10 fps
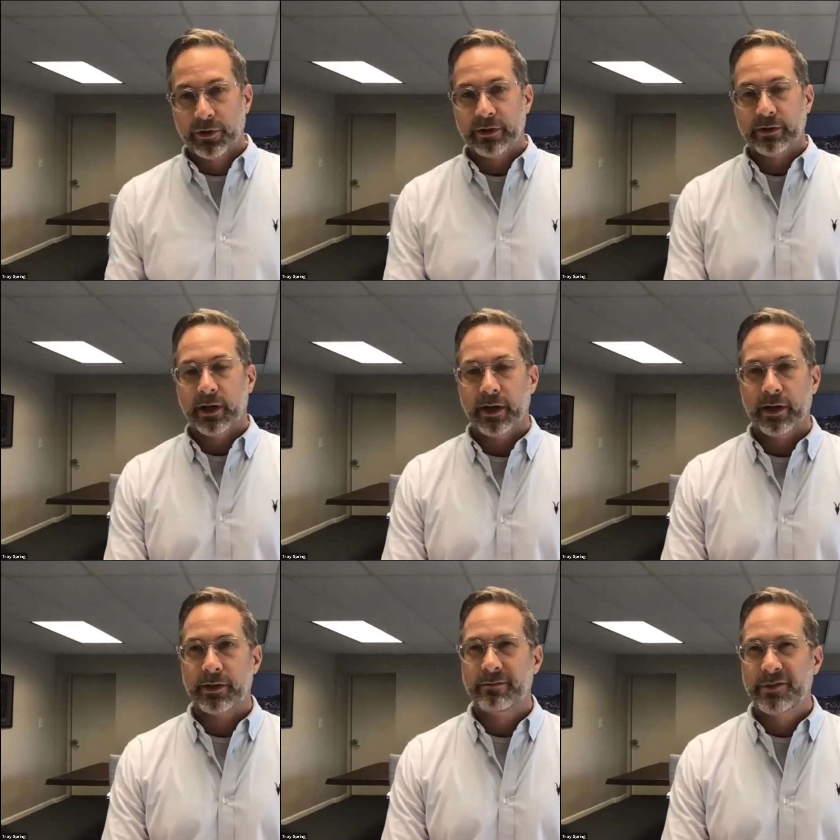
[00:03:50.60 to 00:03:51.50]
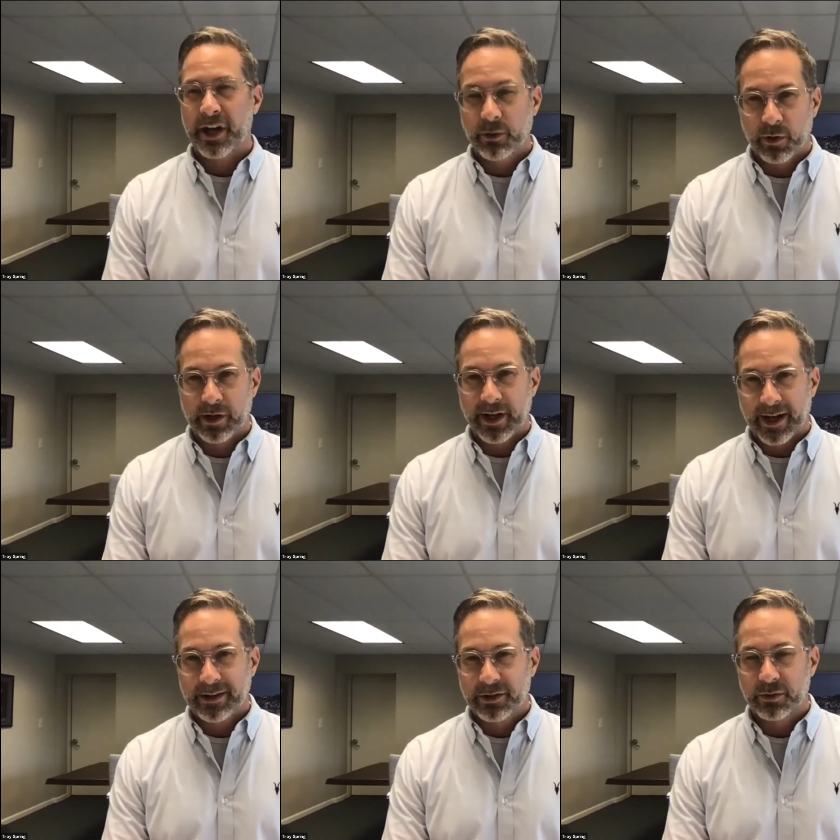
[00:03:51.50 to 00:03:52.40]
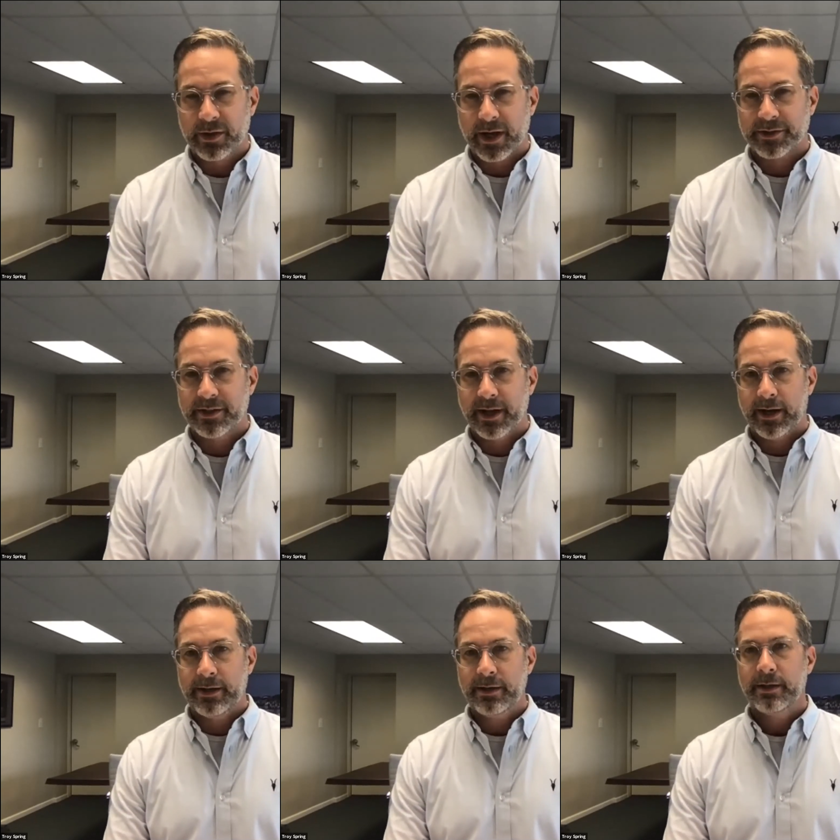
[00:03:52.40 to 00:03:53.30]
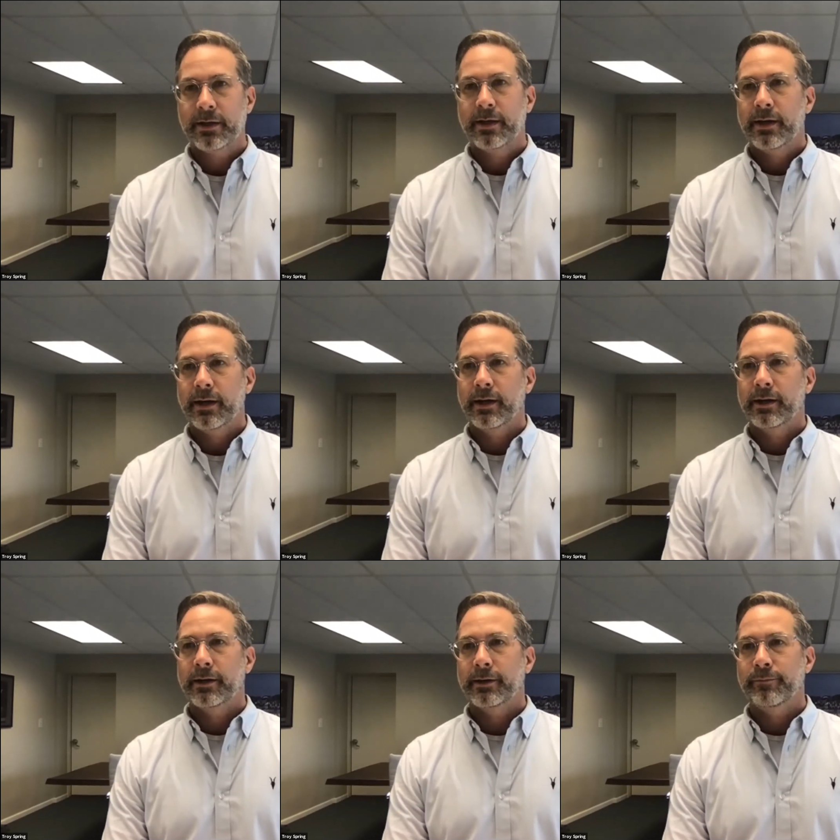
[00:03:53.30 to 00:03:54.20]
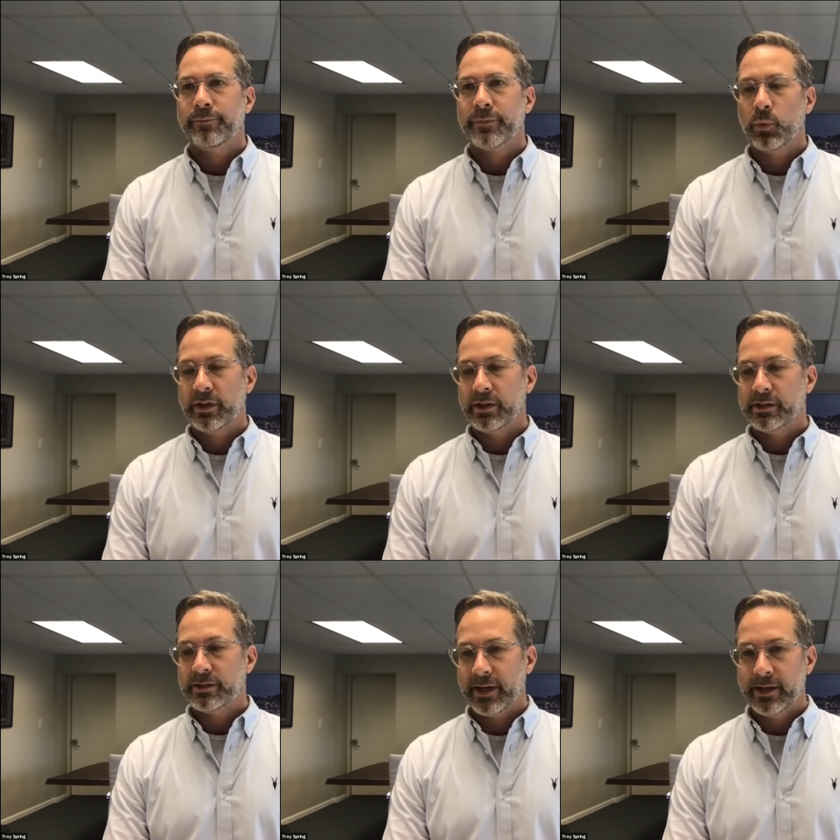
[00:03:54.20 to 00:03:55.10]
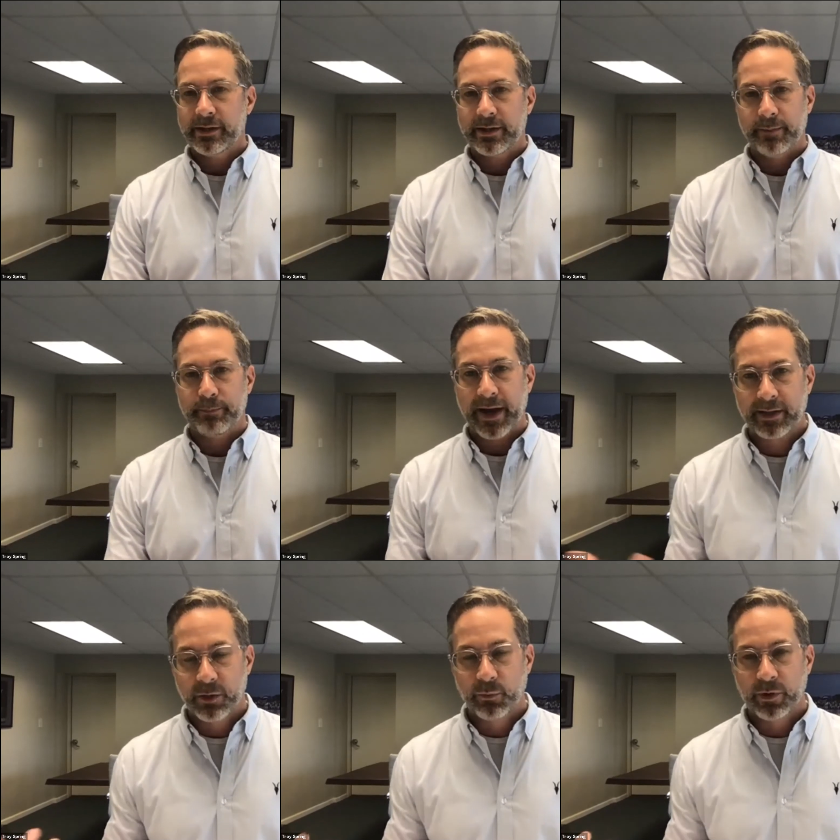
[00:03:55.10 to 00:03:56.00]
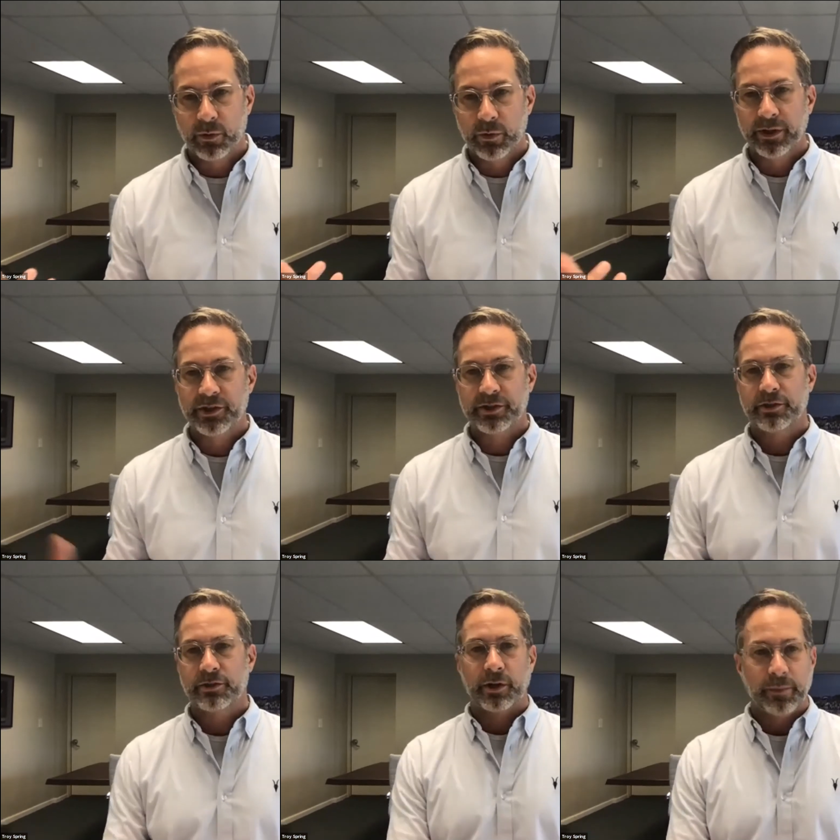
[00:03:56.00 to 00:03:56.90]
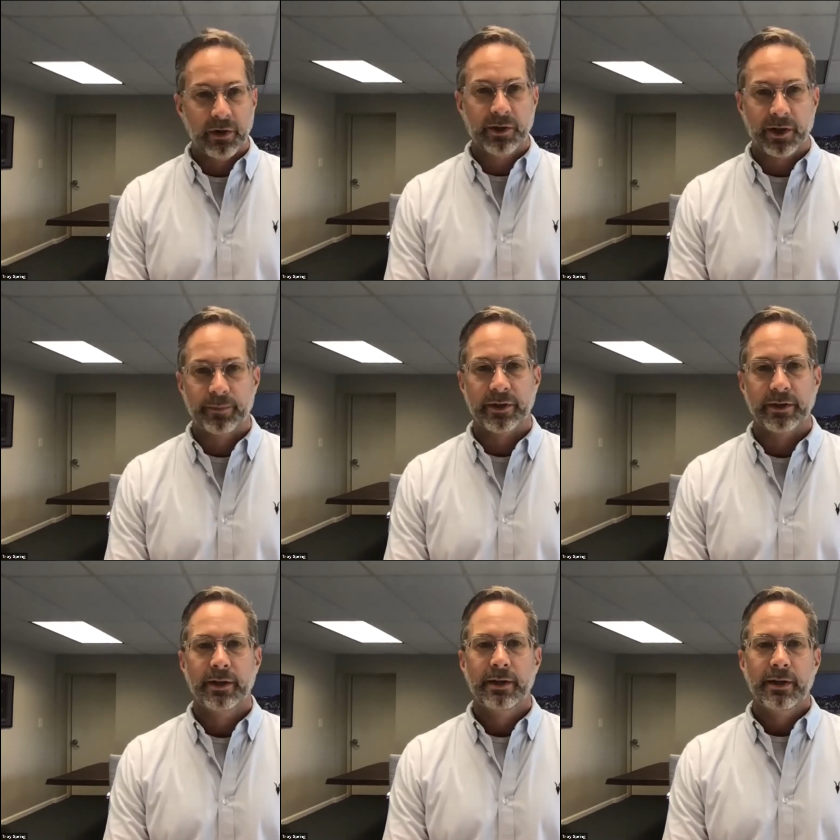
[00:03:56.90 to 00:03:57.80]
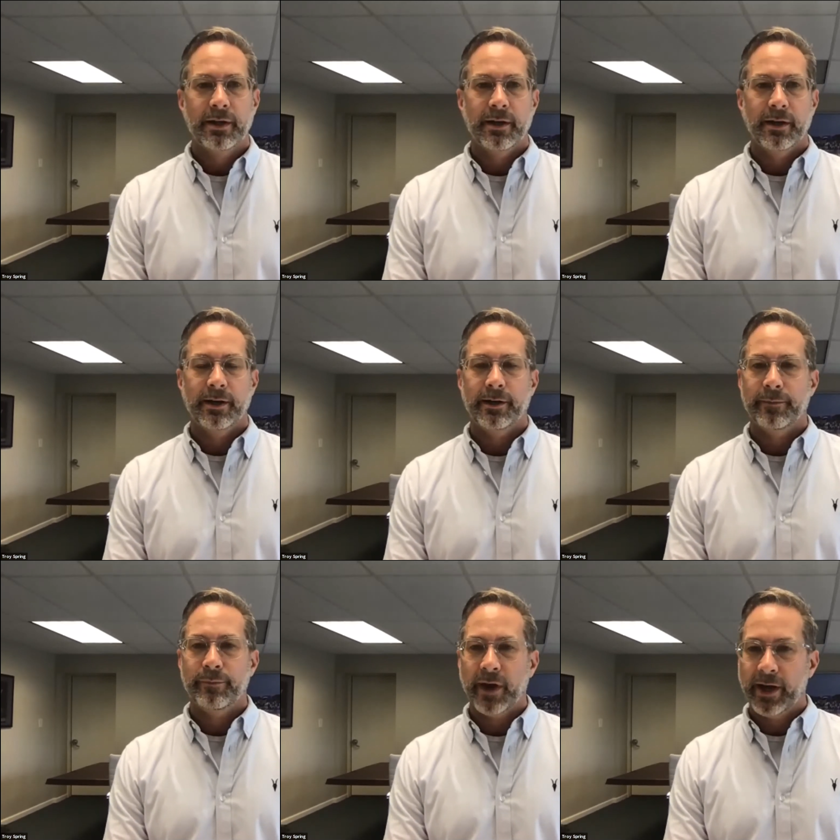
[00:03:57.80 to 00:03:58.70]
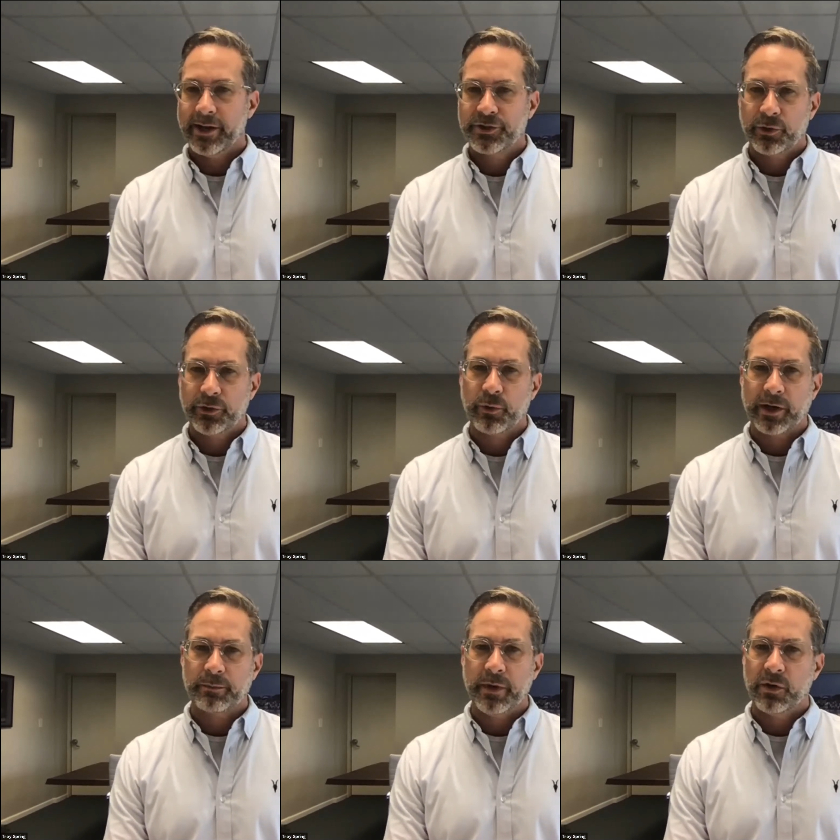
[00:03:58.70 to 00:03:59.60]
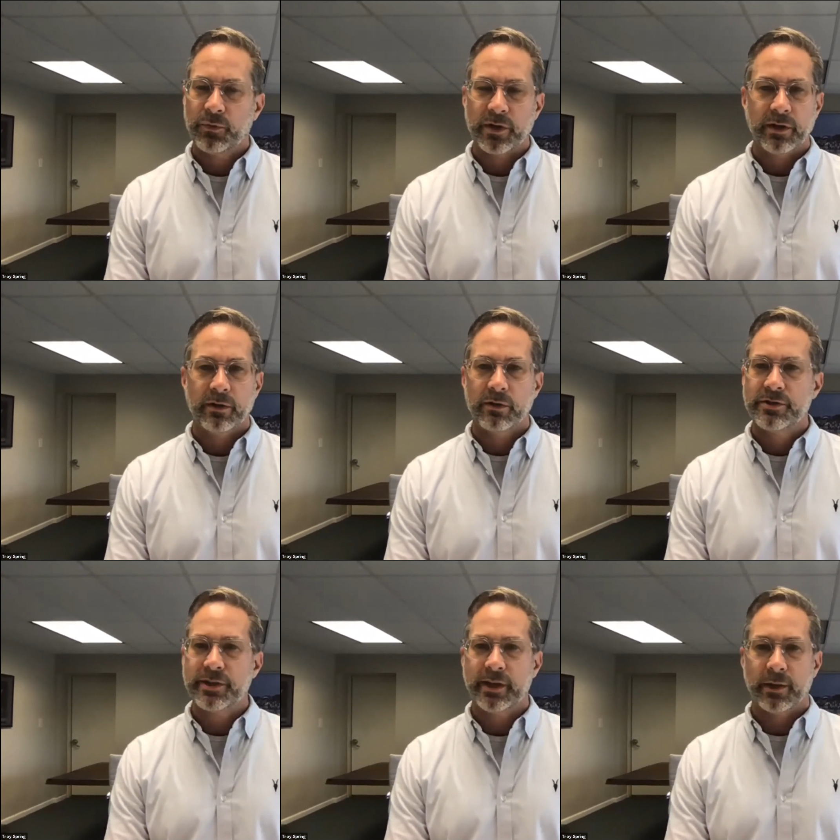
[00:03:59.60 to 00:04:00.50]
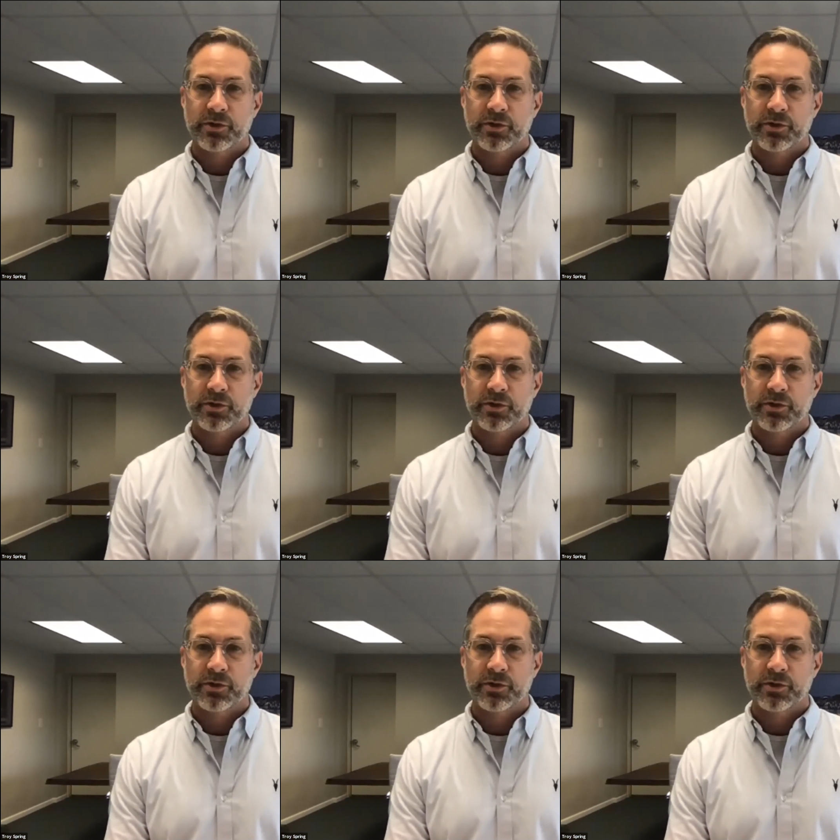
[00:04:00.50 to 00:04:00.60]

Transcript: in January 9th, 2009, with the intent that back then we were really just a direct mail company. I had sold direct mail for years and I was